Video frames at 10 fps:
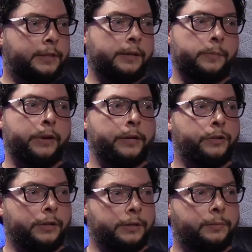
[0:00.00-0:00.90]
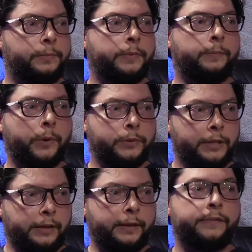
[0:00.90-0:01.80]
the depression is
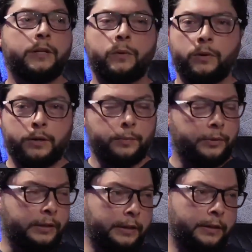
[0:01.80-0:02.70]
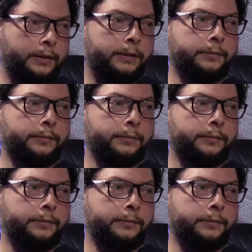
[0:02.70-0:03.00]
mostly lifted or completely gone.